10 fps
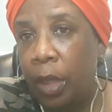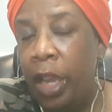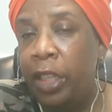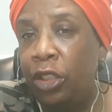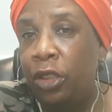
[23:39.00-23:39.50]

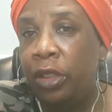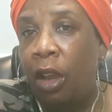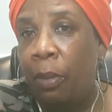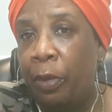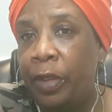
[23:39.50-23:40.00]
And as you
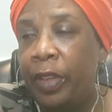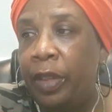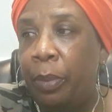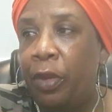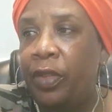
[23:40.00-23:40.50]
saw in
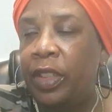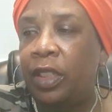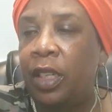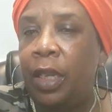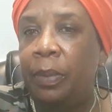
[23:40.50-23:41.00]
the previous
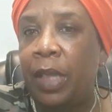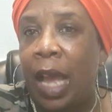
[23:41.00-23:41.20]
clips,